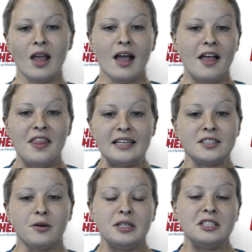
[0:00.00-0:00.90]
And that's
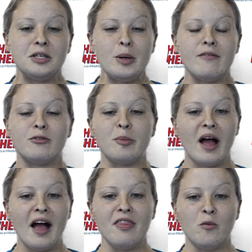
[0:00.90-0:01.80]
going to do it for
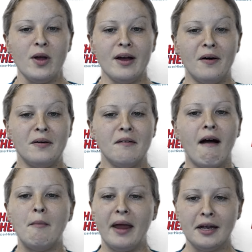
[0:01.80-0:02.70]
Behind the Wheel.
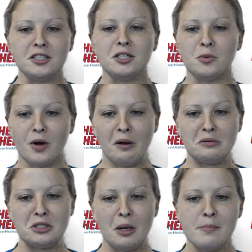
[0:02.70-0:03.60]
I'm Angela
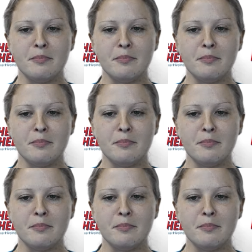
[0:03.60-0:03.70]
Roach.